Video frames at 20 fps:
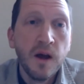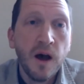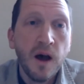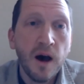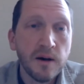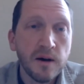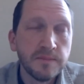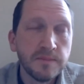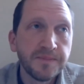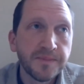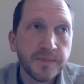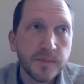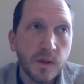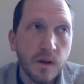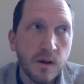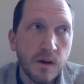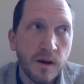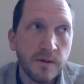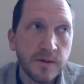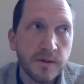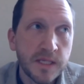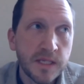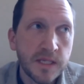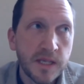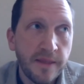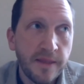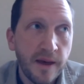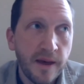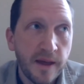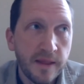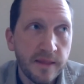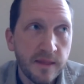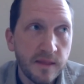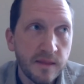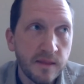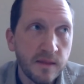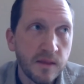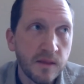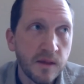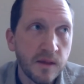I would say that
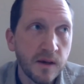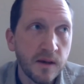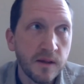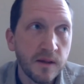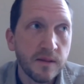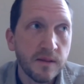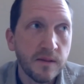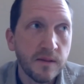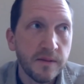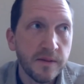the